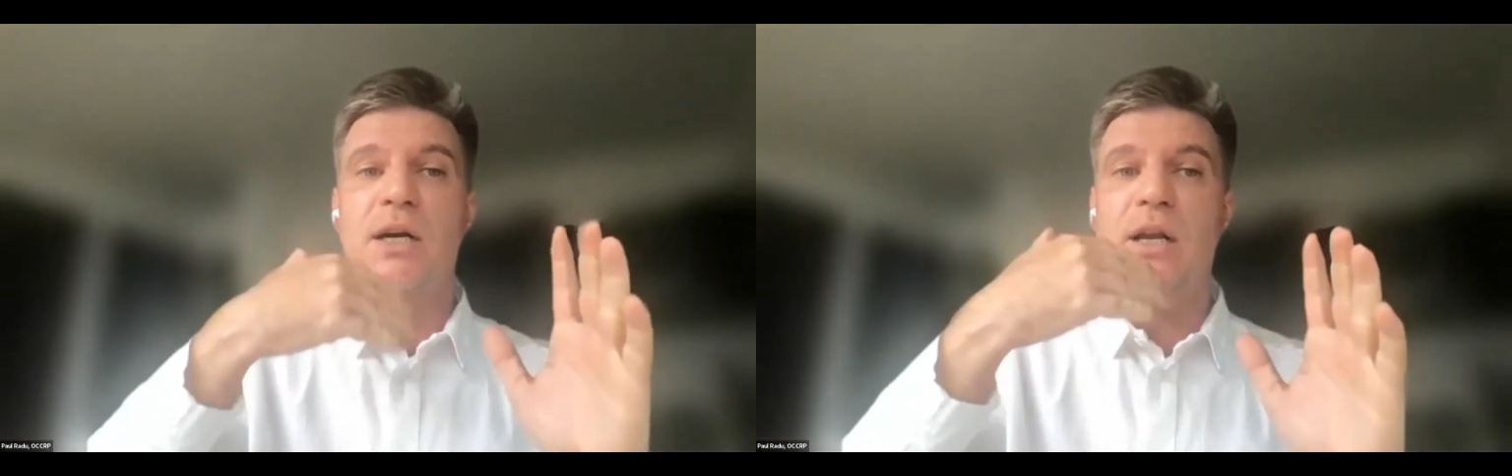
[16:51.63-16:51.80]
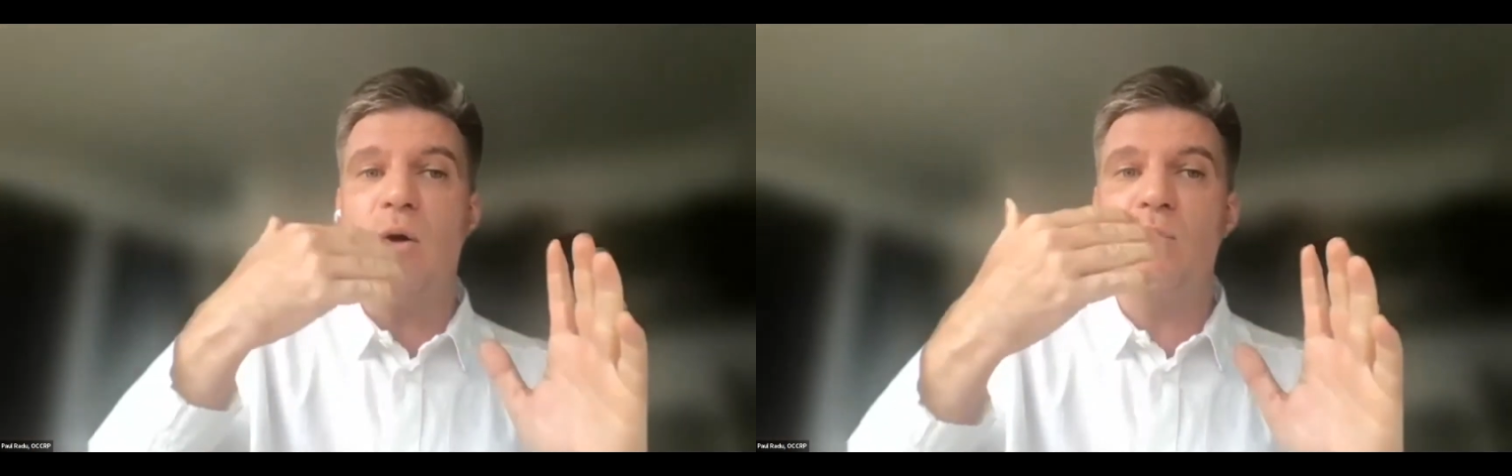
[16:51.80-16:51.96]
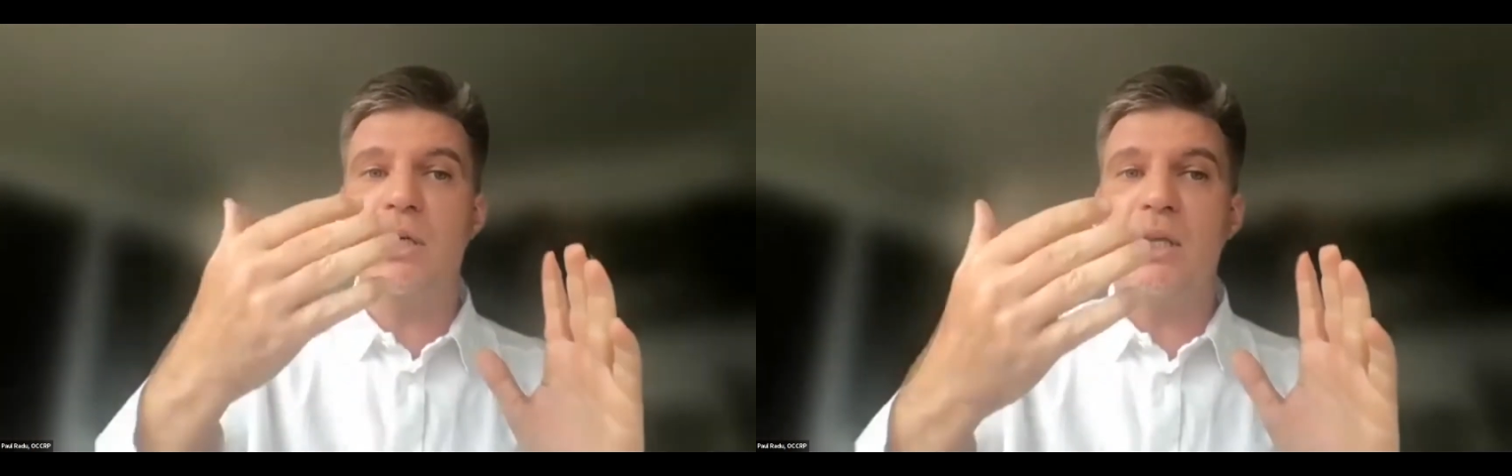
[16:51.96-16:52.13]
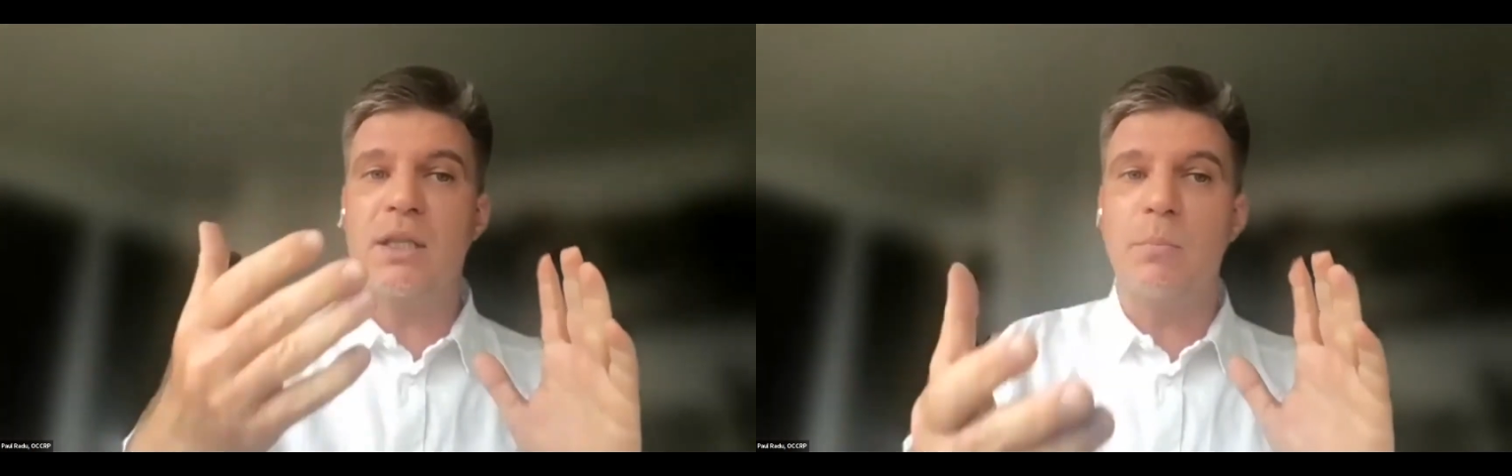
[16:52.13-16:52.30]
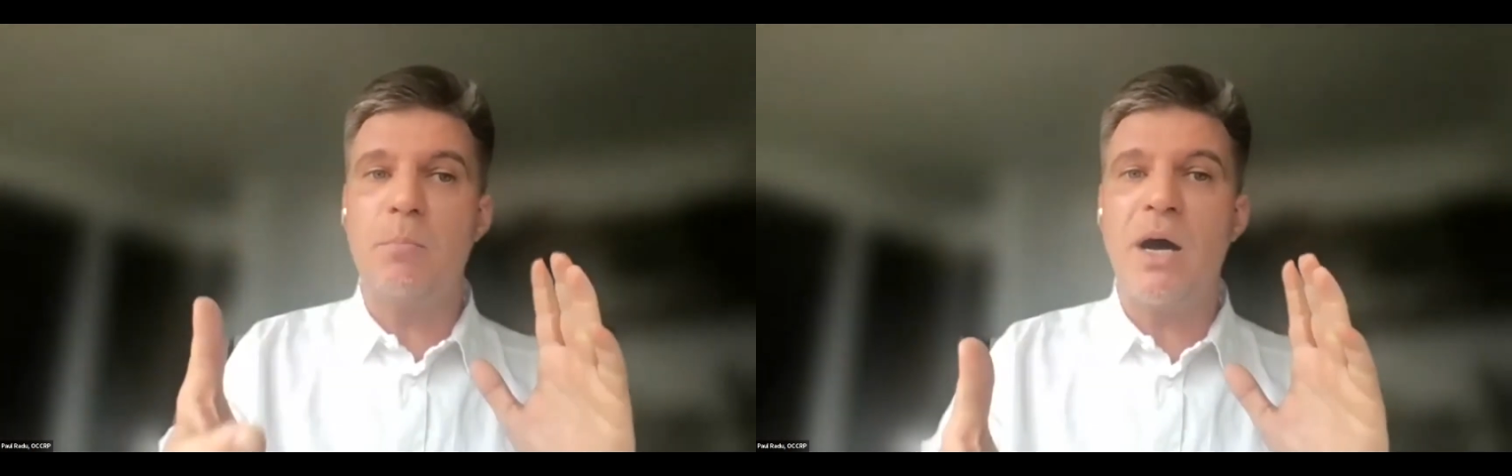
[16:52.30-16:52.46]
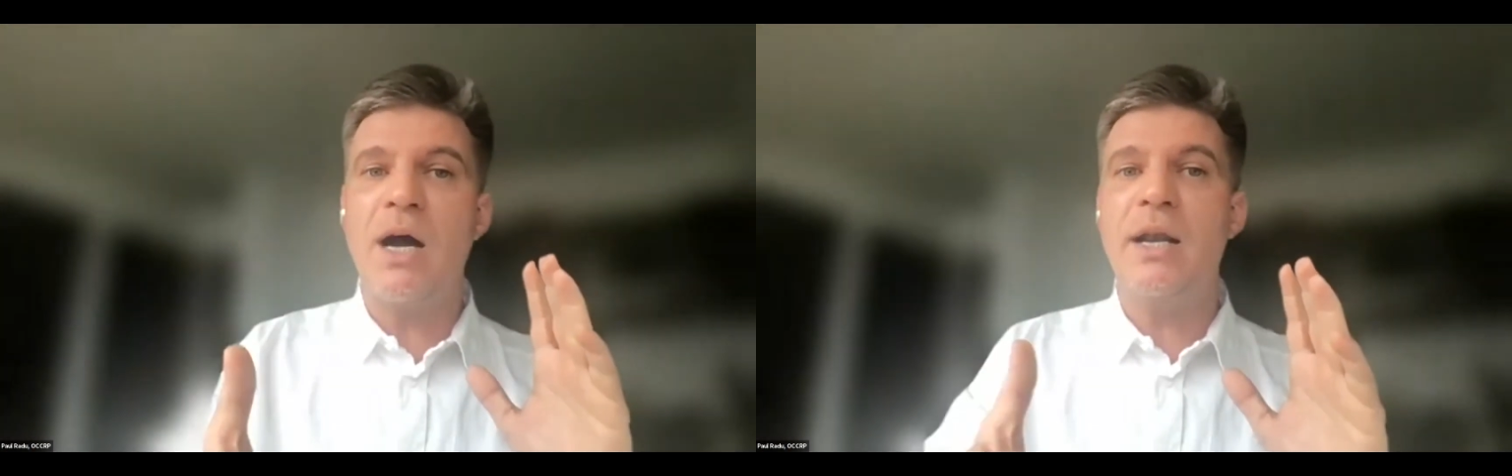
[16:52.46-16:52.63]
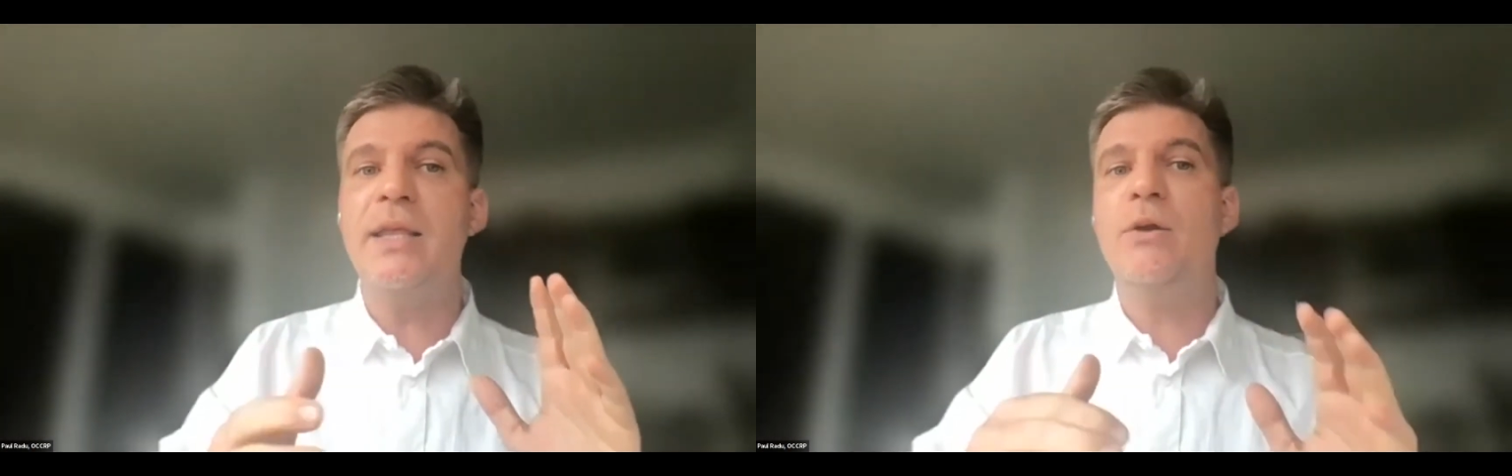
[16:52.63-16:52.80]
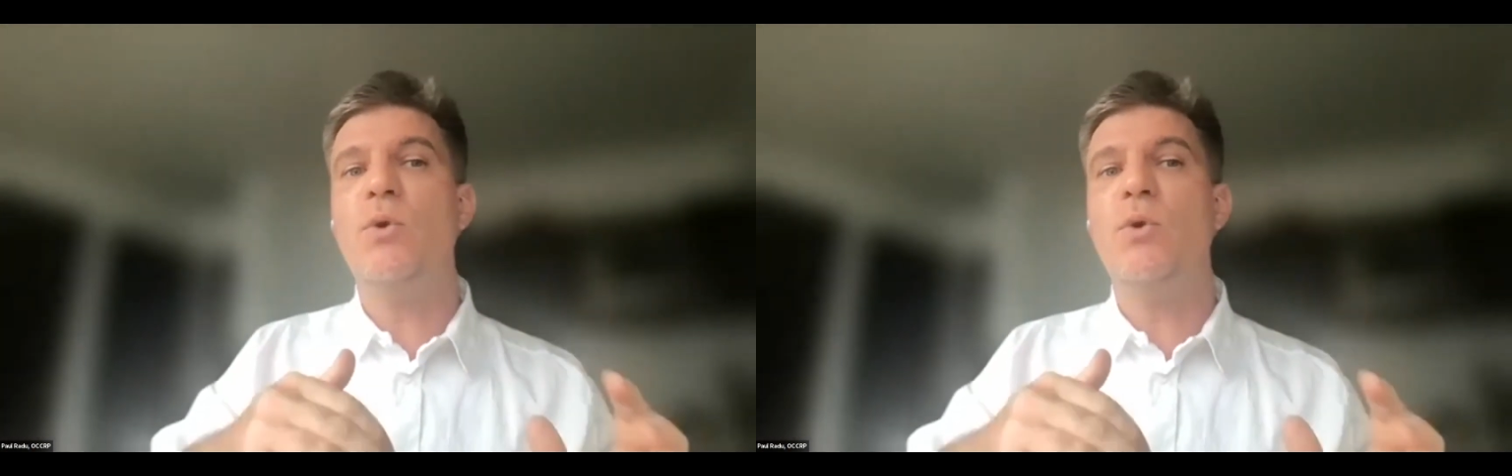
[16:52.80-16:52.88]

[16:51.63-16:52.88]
are laundering the money,